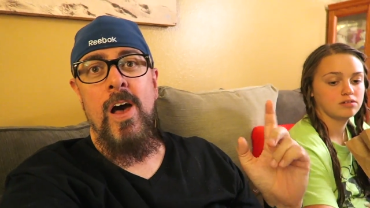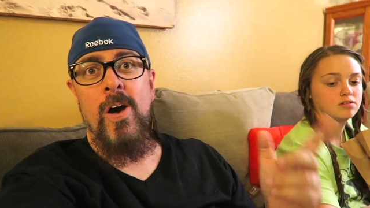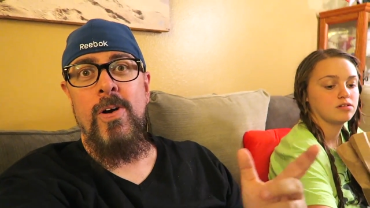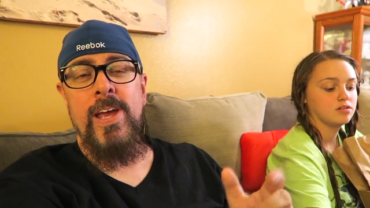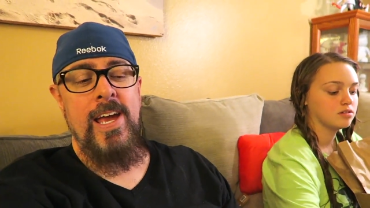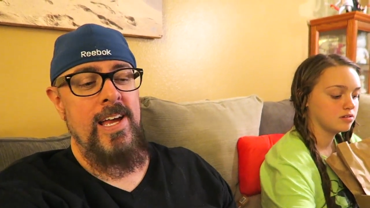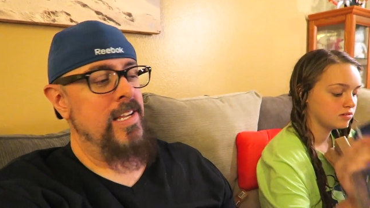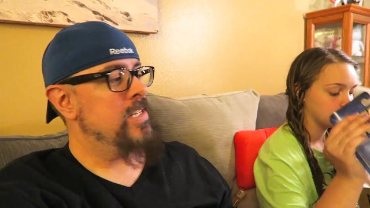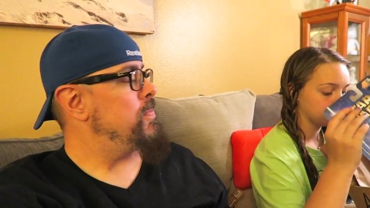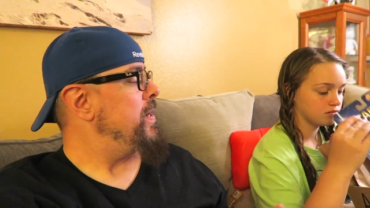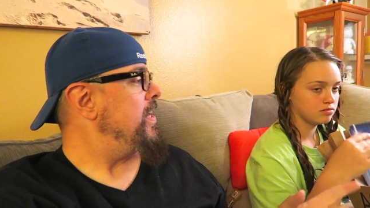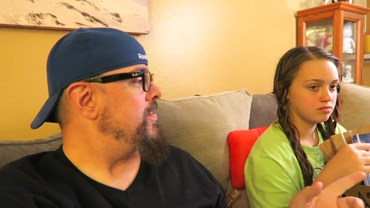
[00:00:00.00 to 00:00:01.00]
Speaker 1: Oh yeah,
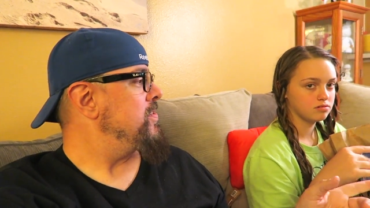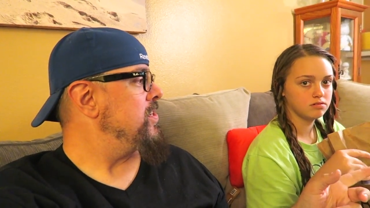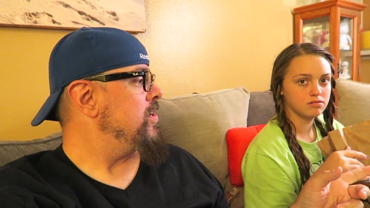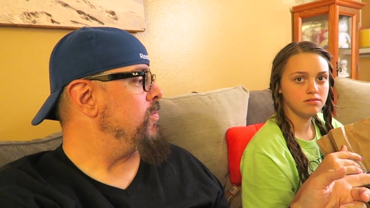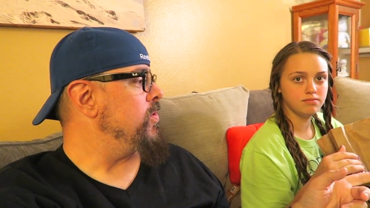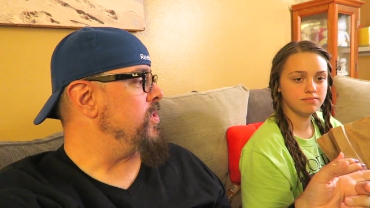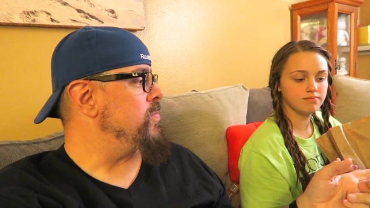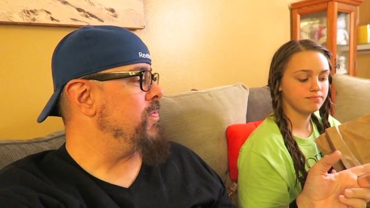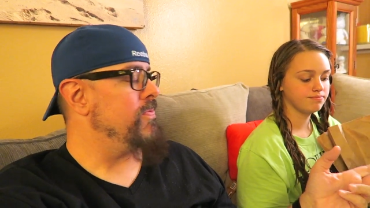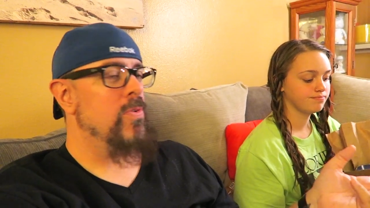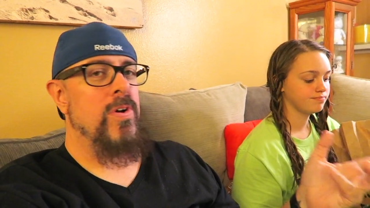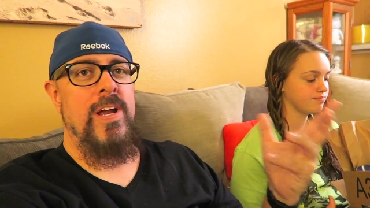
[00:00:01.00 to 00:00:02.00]
speaking of Star Wars,
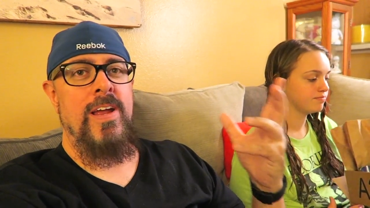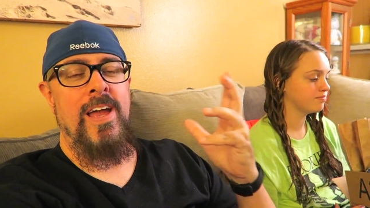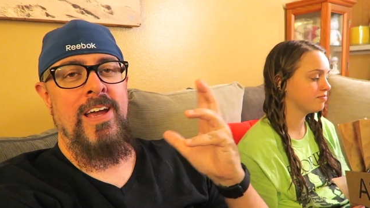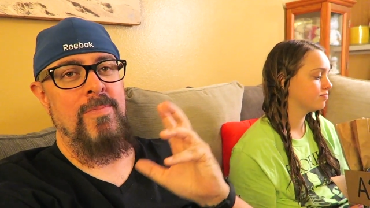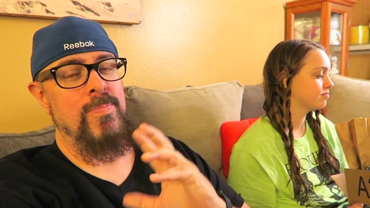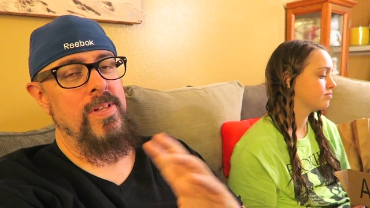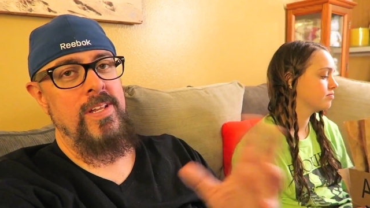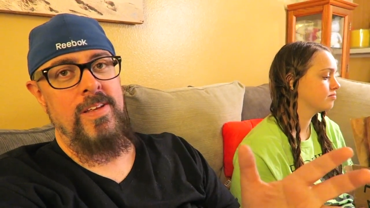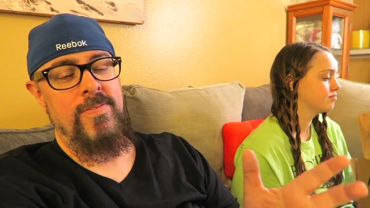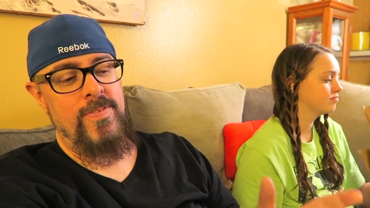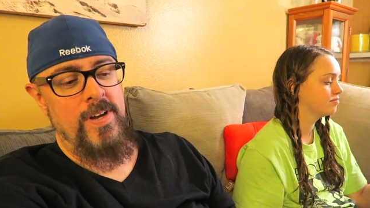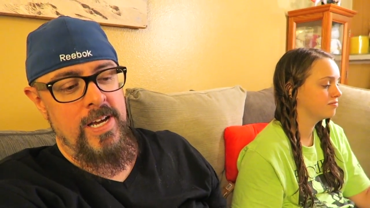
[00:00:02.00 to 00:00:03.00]
before I, I
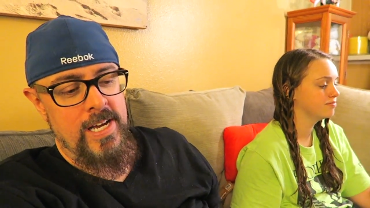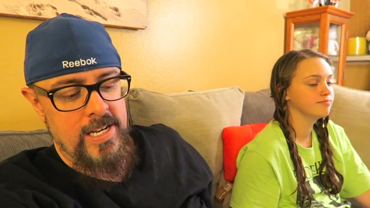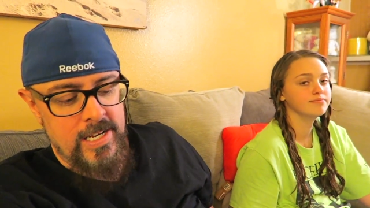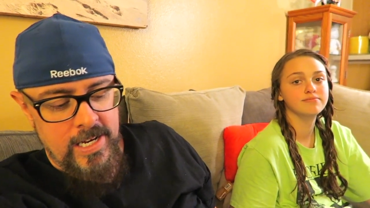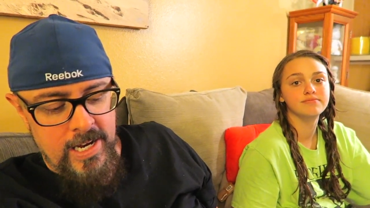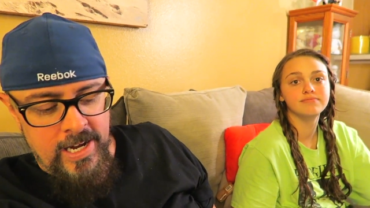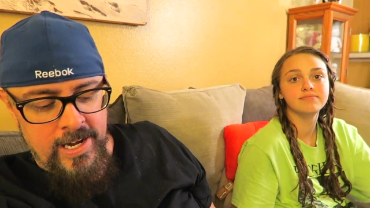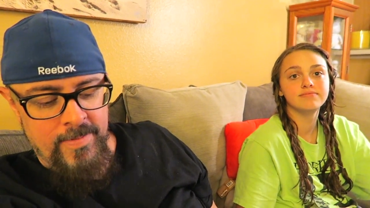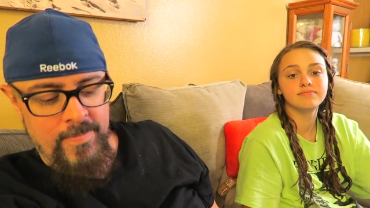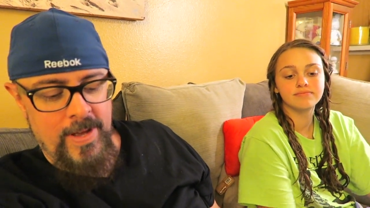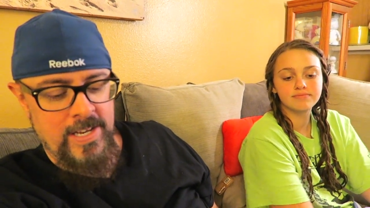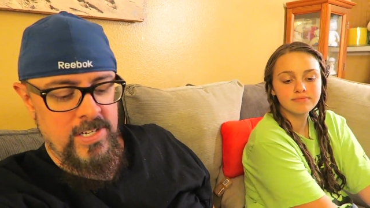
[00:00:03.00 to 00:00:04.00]
completely forgot,
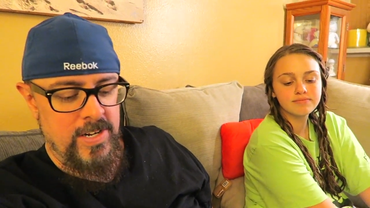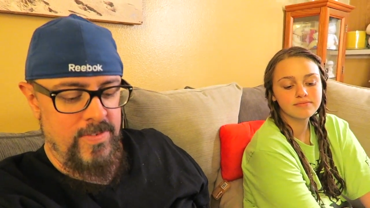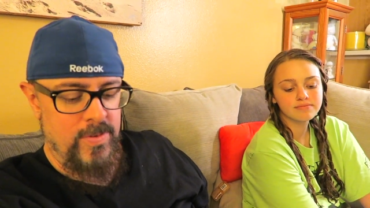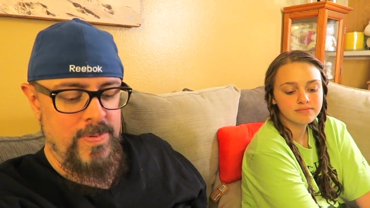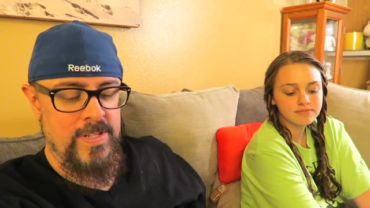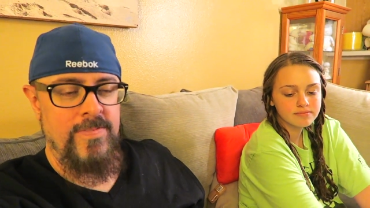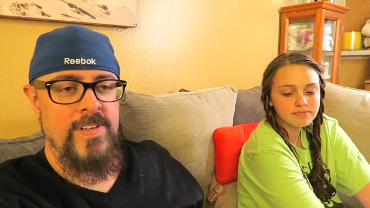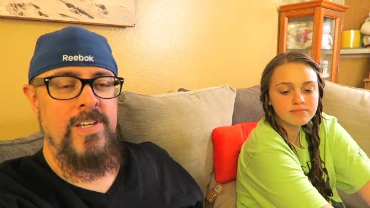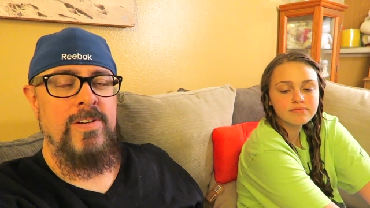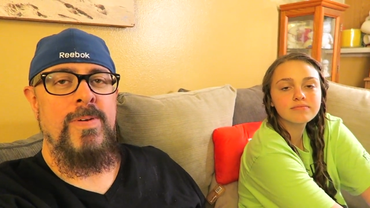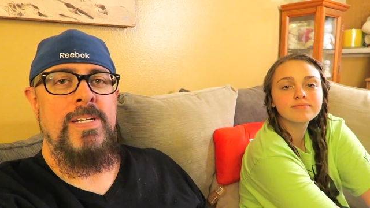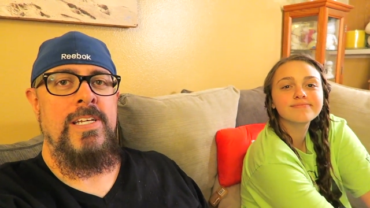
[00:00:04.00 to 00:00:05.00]
um, I should have opened the
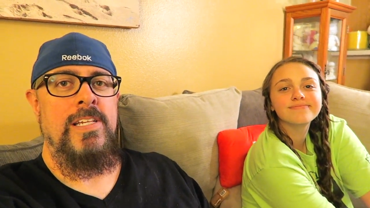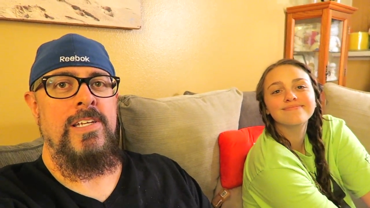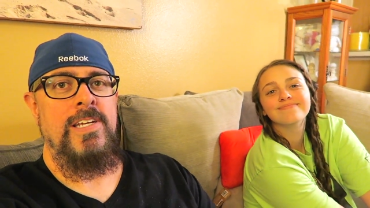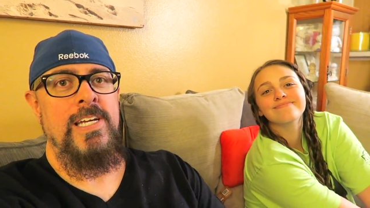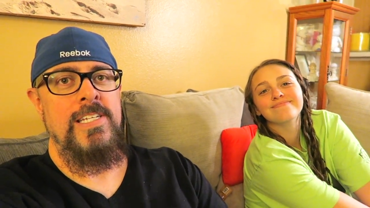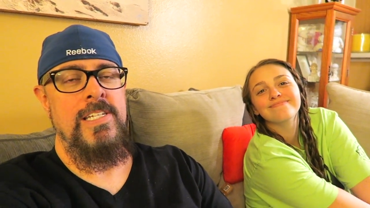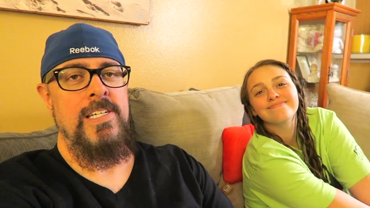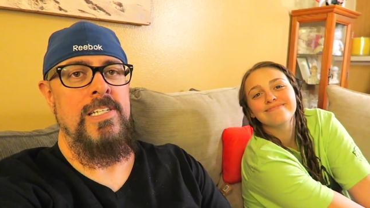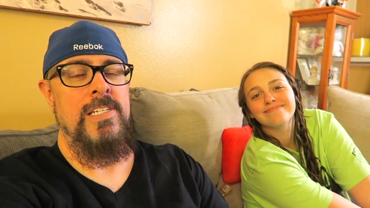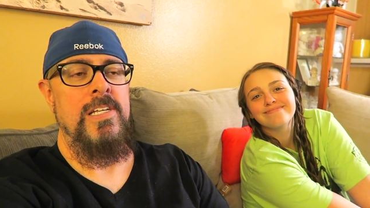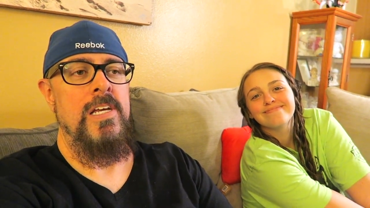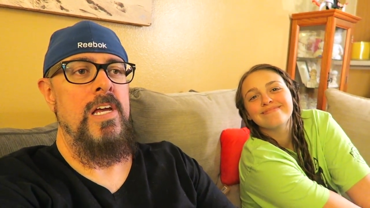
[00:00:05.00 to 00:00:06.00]
video by telling you guys
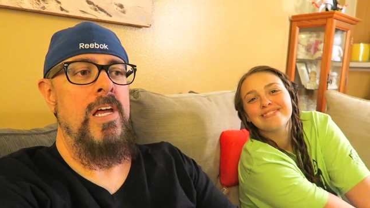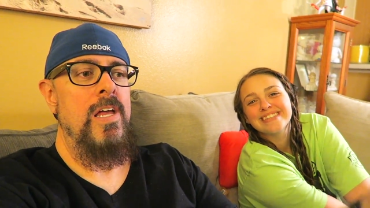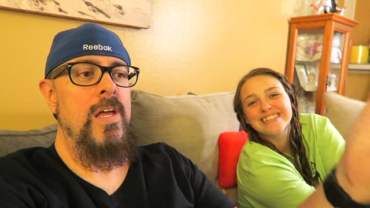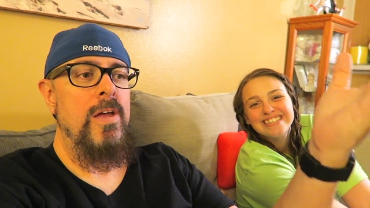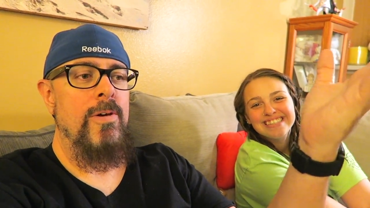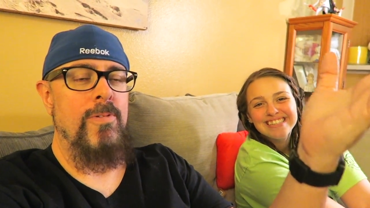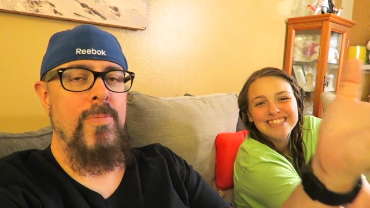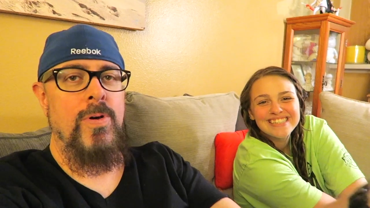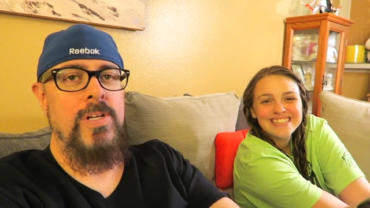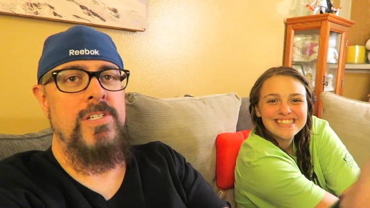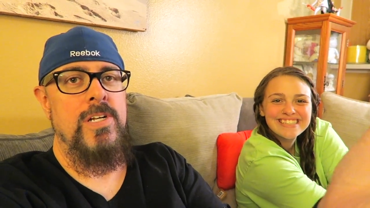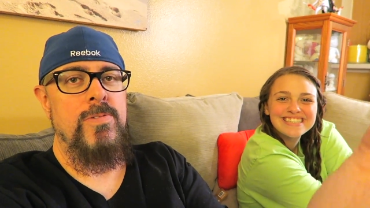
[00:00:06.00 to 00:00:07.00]
this. We
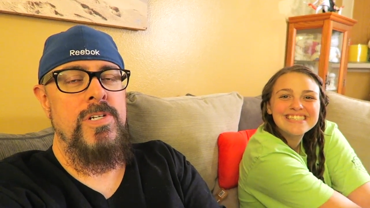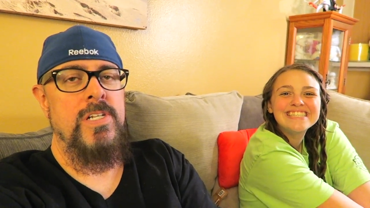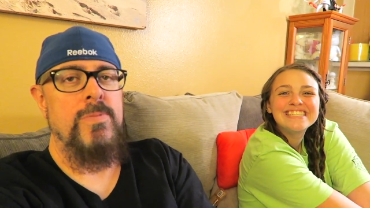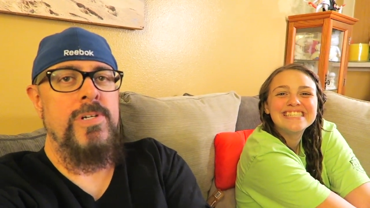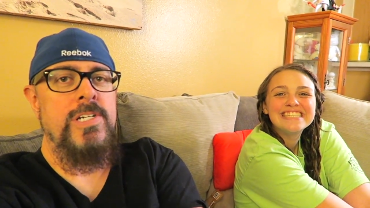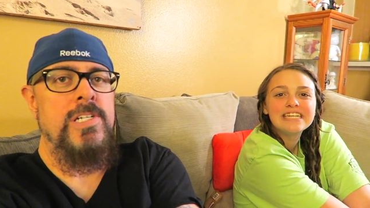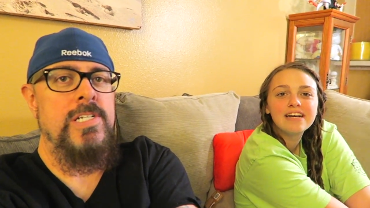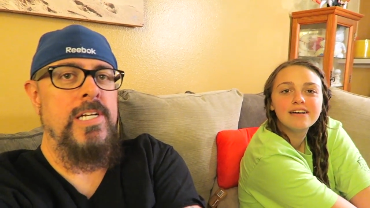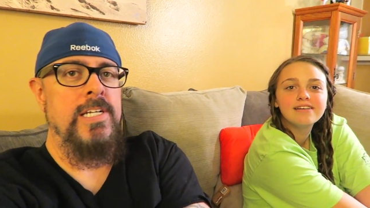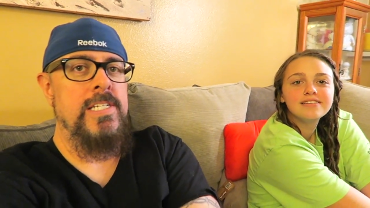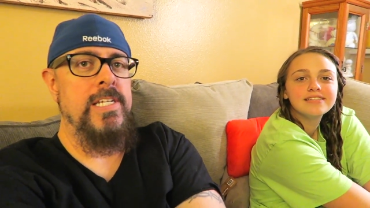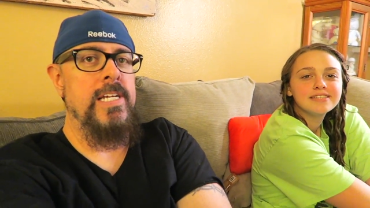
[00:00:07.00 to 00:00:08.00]
bought Star Wars Celebration
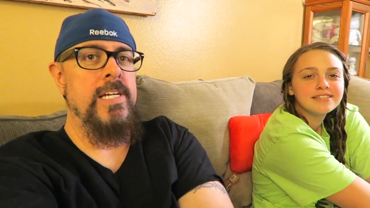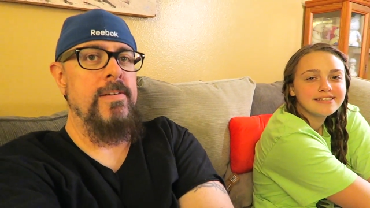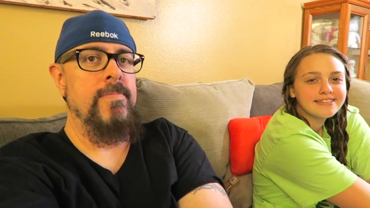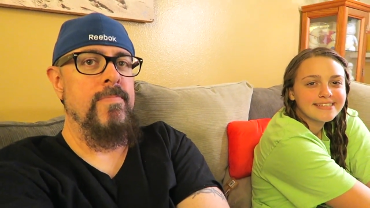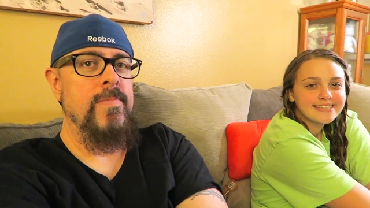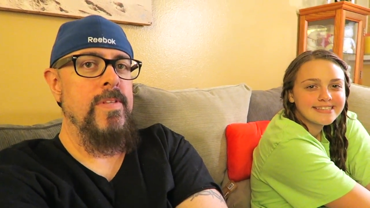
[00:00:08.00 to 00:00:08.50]
tickets today.